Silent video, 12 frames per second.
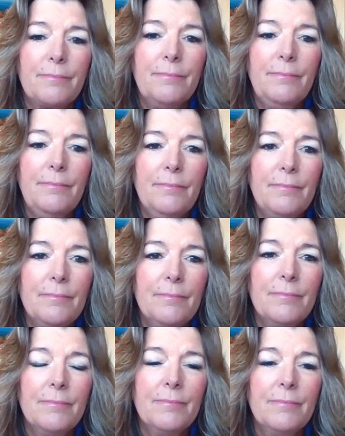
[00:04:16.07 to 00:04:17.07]

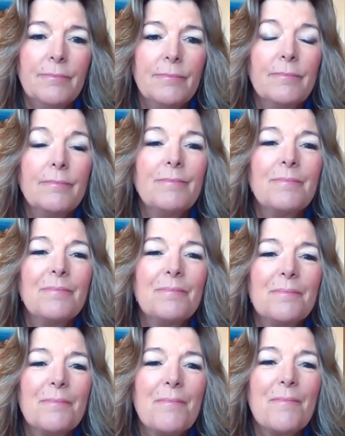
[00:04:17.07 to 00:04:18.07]

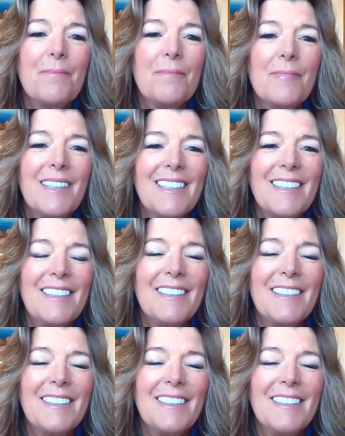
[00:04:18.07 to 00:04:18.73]
(silent)